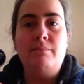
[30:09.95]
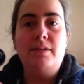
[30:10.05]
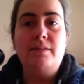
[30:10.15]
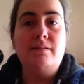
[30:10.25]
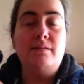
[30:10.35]

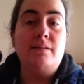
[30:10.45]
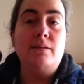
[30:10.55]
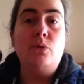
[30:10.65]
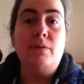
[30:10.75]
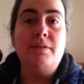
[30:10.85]
this
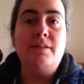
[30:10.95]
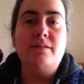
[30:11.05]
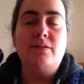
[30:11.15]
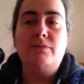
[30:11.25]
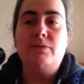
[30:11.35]
equipment
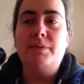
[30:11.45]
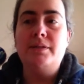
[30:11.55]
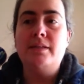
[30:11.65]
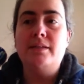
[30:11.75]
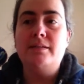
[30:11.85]
side of the
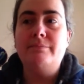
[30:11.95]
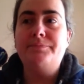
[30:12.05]
business.